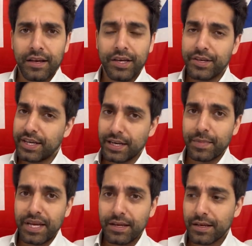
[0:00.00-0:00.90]
Are you kidding
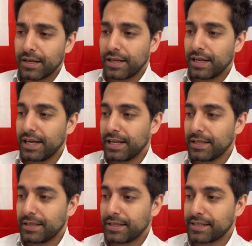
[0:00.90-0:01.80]
me?
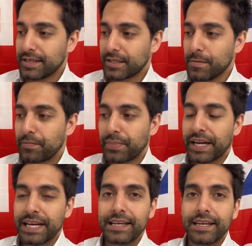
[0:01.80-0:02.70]
This is
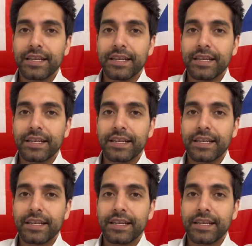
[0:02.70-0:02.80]
completely